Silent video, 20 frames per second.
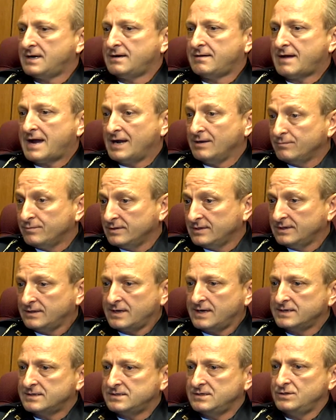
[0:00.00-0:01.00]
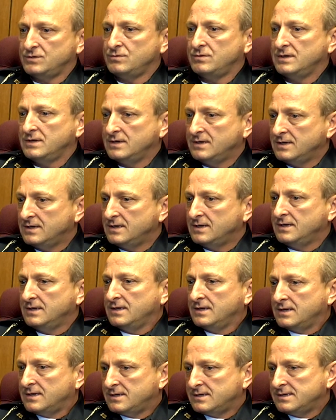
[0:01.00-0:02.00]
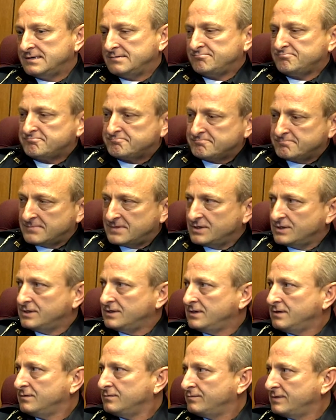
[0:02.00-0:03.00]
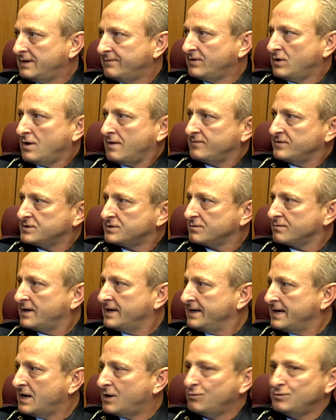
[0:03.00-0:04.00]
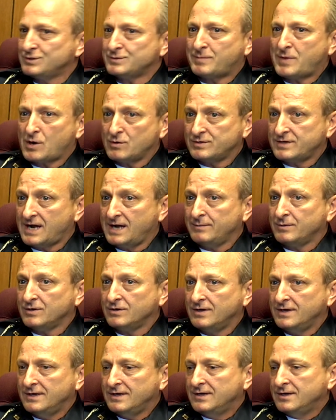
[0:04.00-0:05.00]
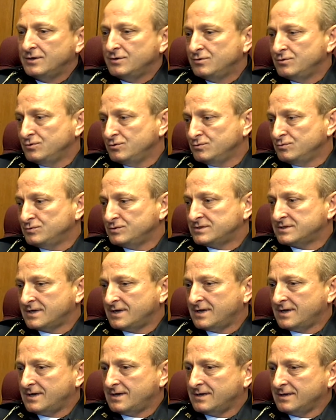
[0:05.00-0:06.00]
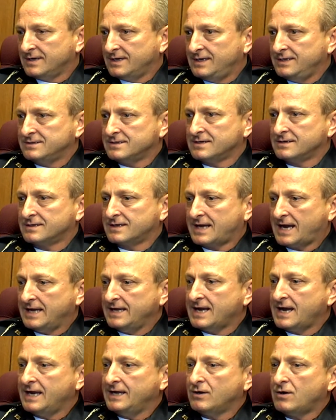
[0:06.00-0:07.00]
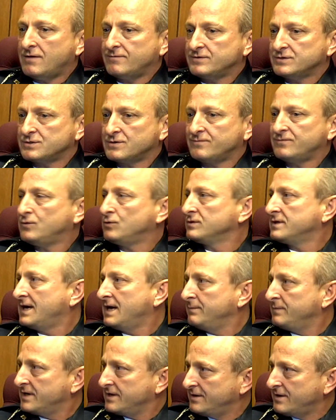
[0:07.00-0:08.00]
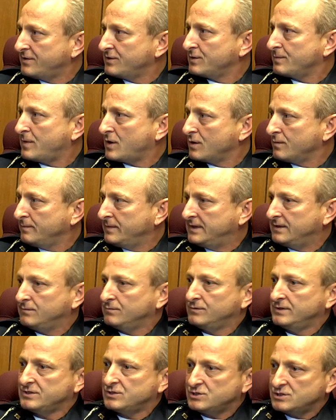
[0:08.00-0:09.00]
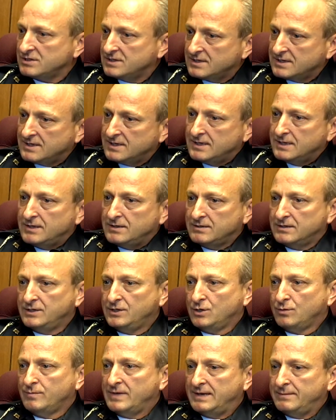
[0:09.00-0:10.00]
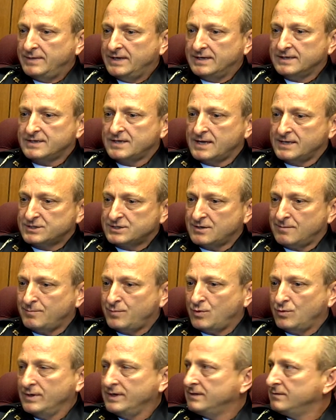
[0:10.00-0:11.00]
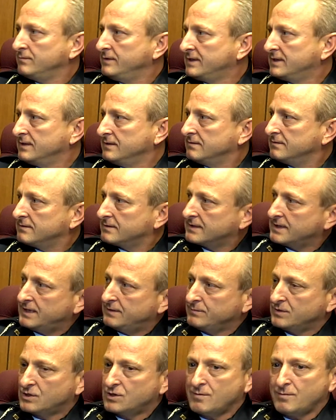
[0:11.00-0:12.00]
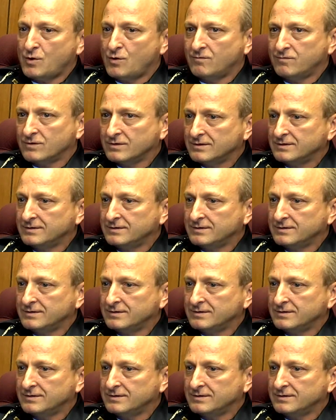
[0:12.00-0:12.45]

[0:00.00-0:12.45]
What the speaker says: I'd really like to. We have an officer right now who's a part-timer, he's a K-9 officer full-time in another department, which, maybe at some point we can get him to come over,